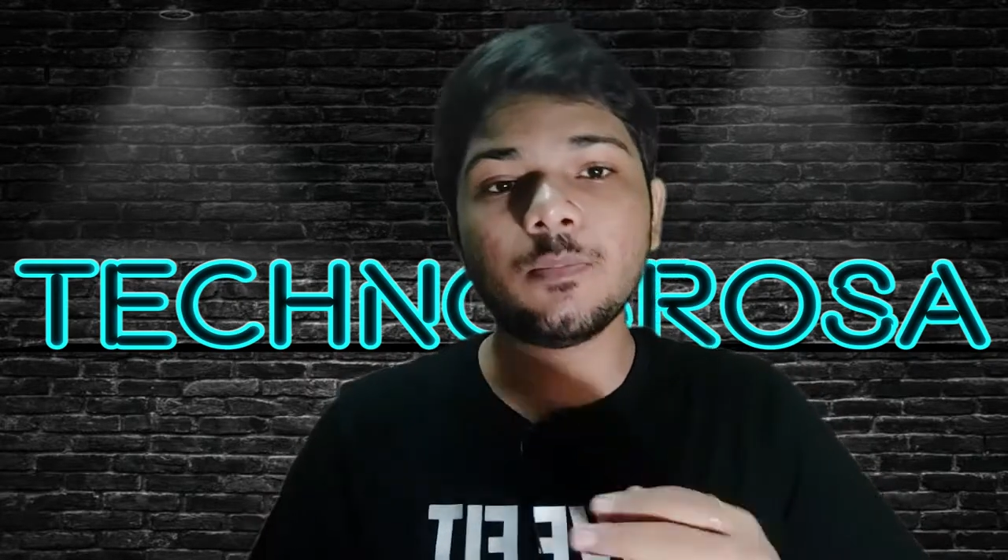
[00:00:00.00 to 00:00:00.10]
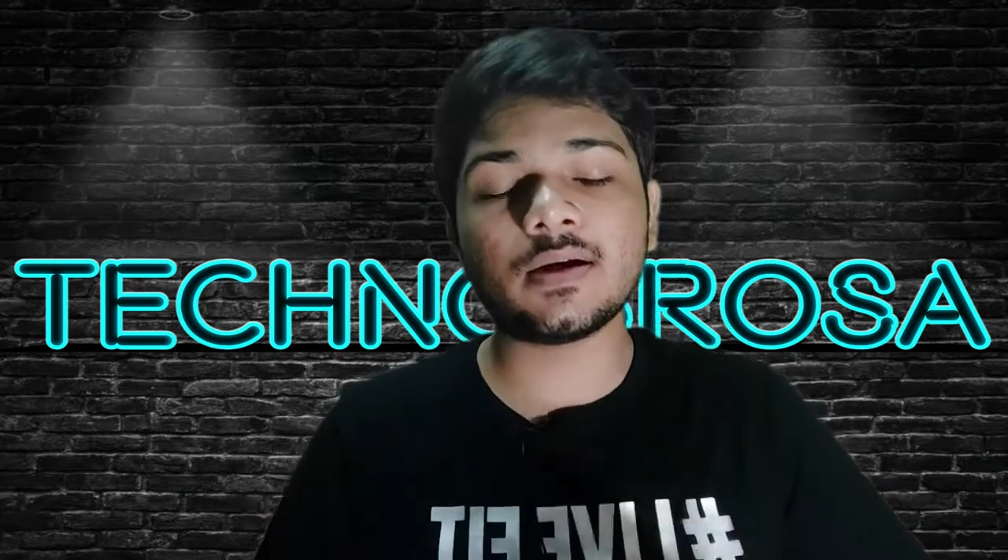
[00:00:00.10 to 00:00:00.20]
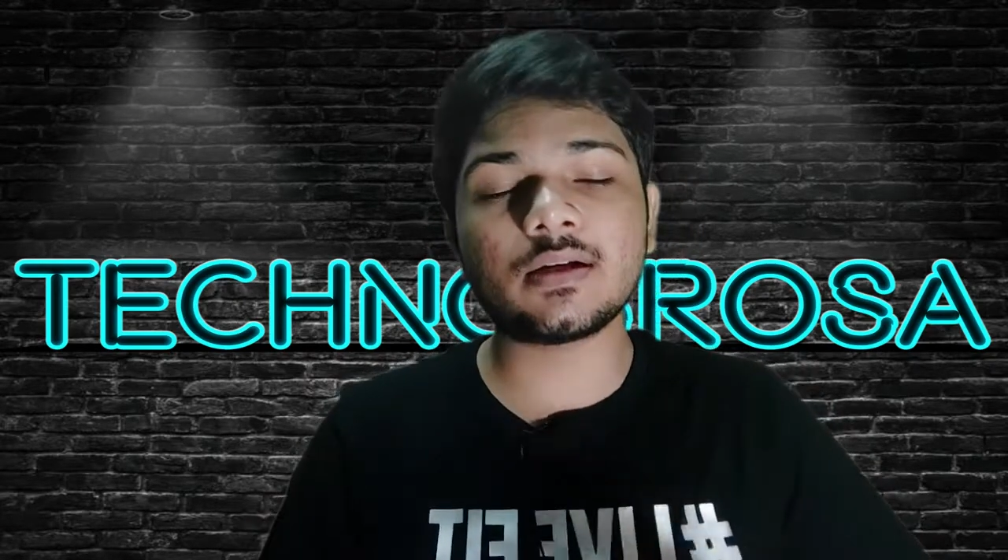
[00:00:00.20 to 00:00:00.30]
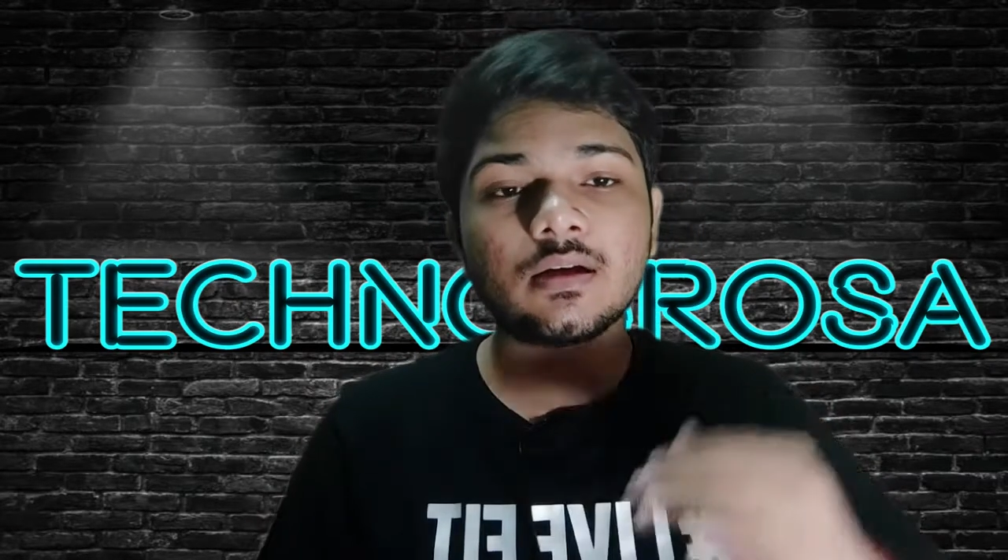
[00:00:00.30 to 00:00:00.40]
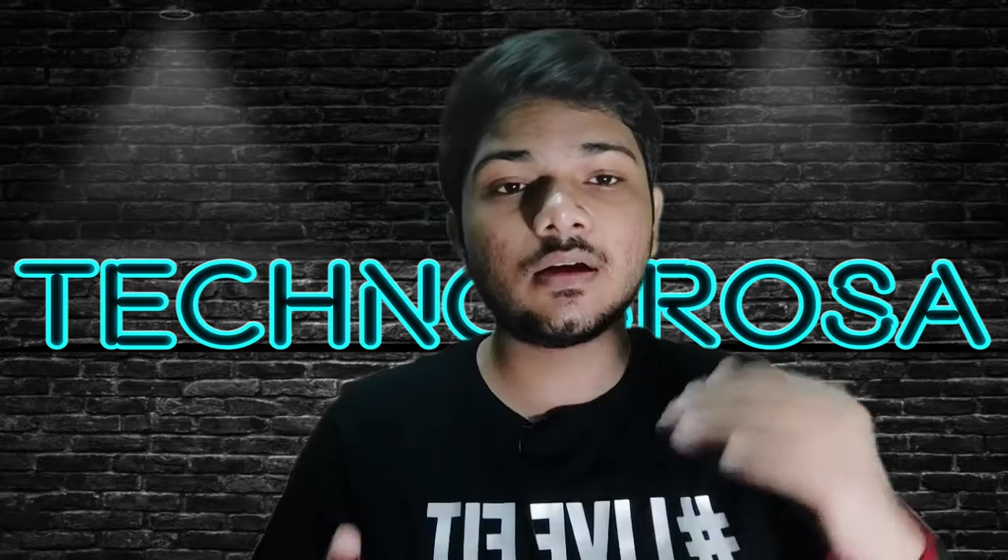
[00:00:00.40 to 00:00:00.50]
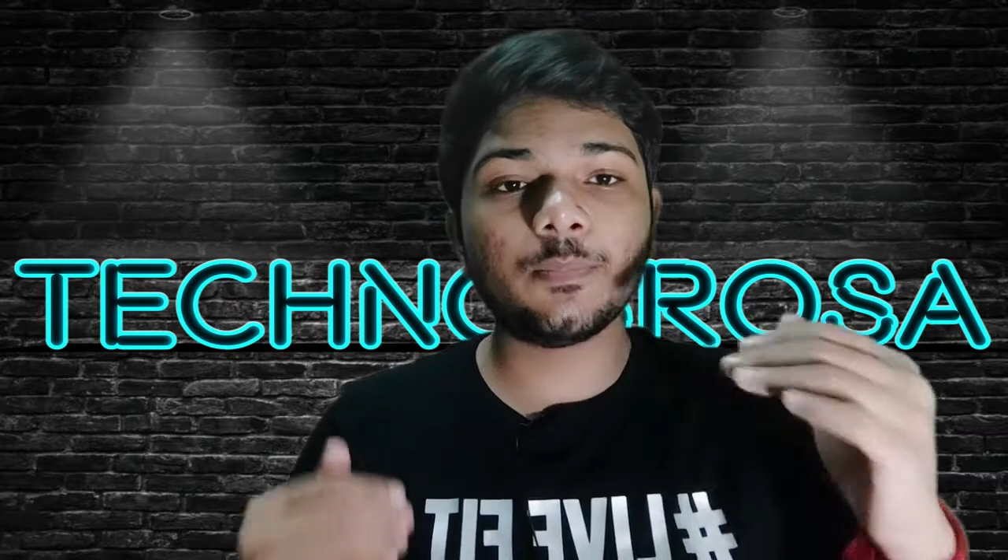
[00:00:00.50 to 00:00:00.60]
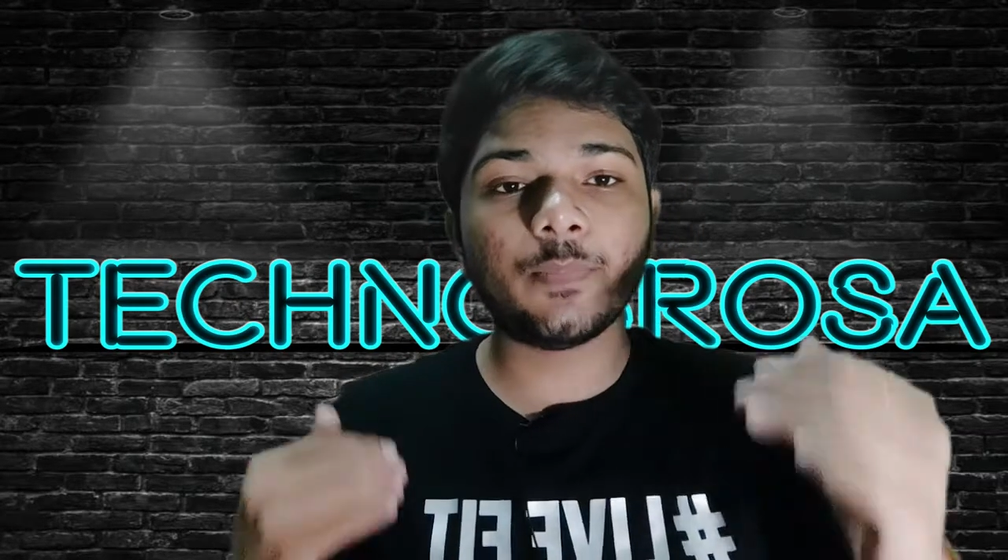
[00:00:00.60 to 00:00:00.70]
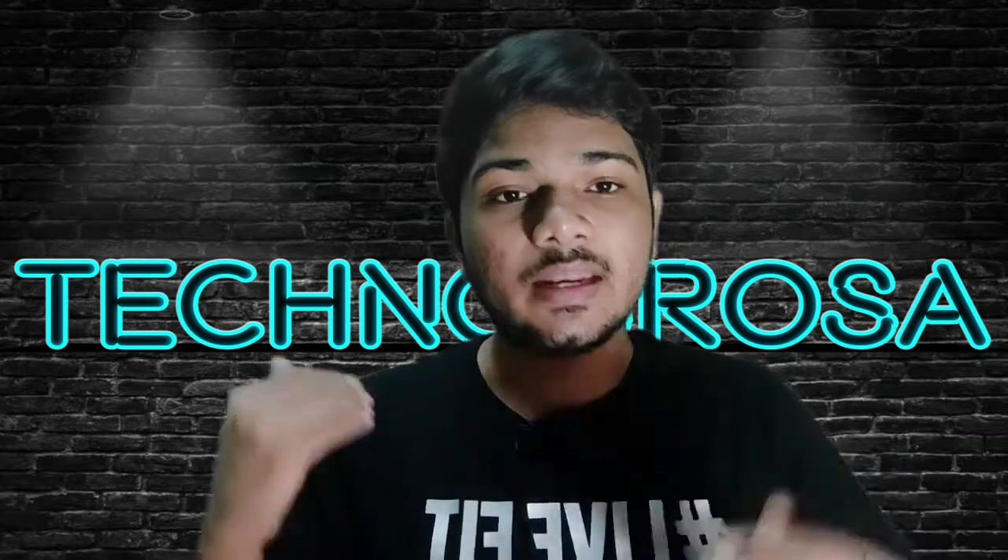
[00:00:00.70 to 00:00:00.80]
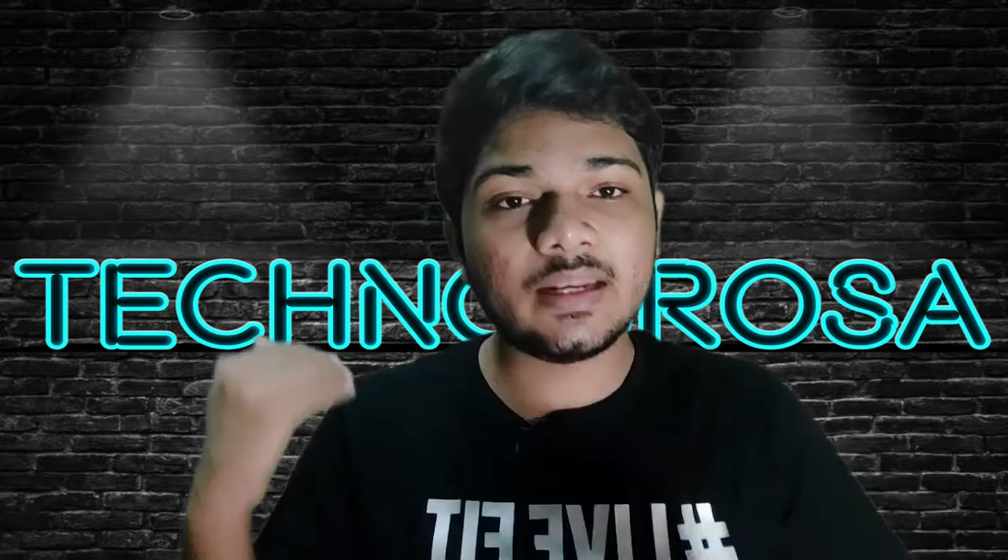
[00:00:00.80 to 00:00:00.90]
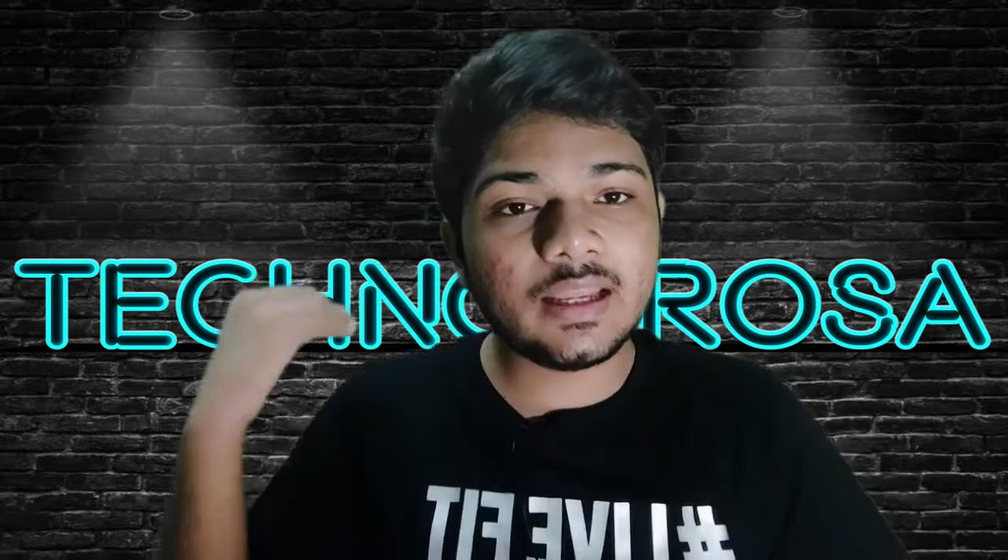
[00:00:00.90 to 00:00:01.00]
But
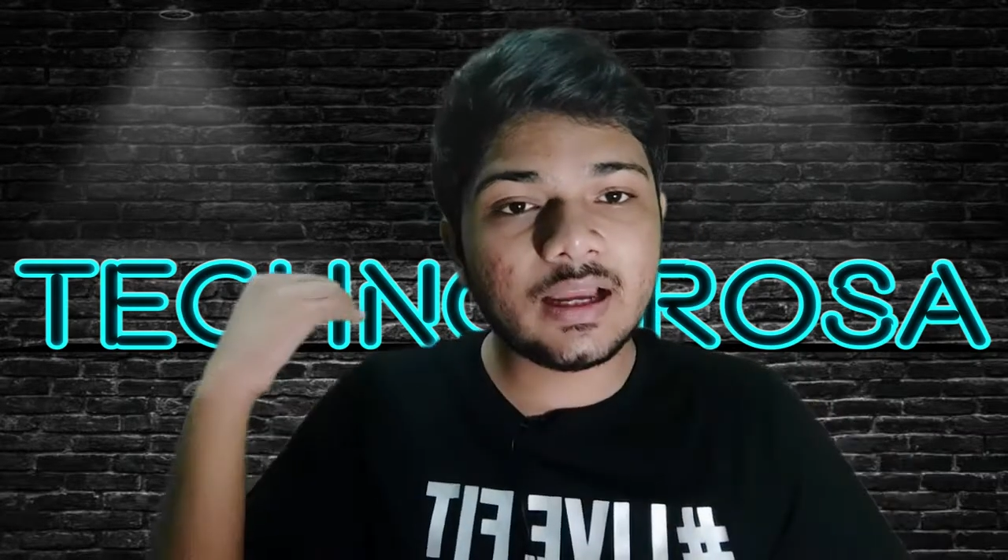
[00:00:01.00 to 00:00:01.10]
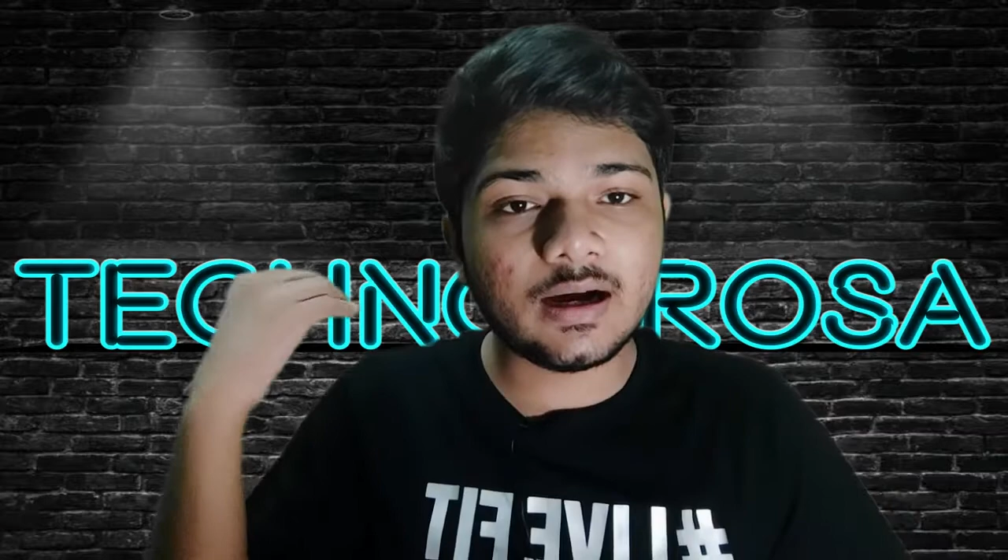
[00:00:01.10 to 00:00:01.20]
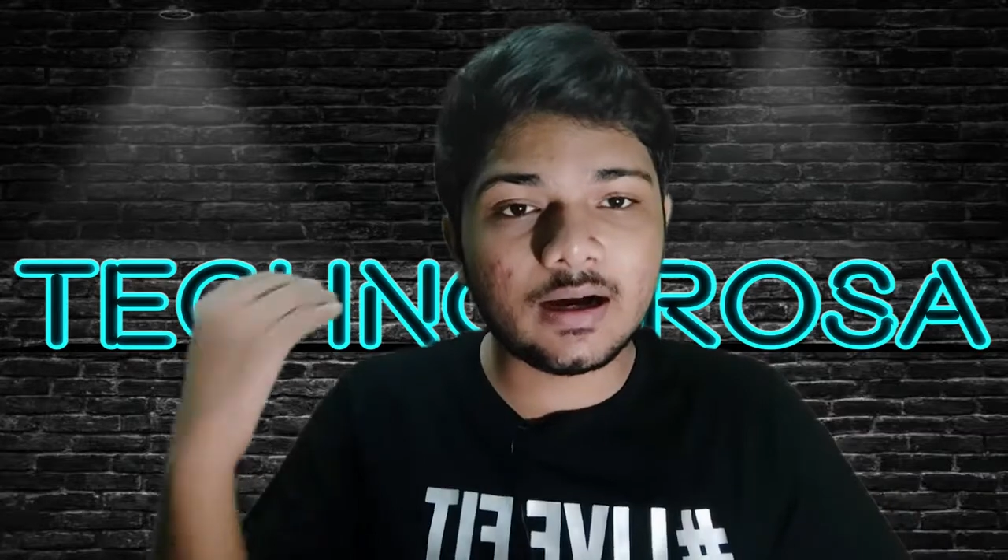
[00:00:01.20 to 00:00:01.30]
many